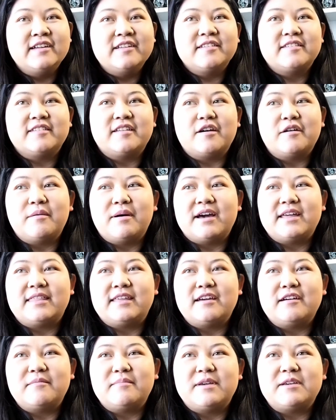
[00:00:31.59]
so I
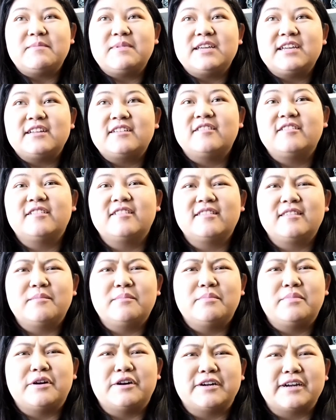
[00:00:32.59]
think maybe it's just the
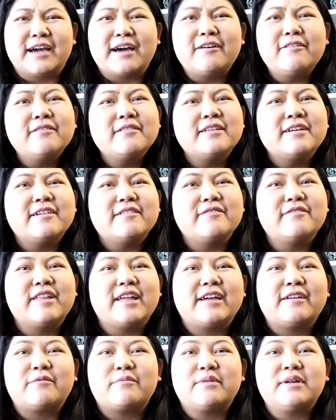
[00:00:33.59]
burnout of
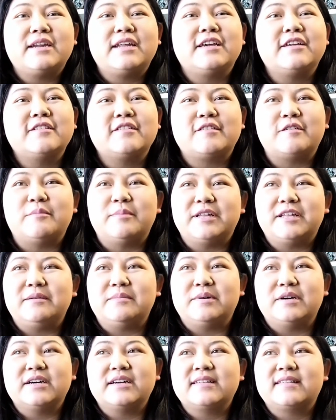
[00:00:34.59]
like reading so many
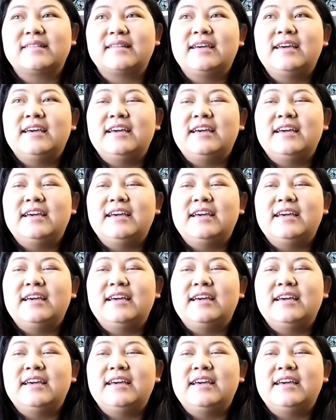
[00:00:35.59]
books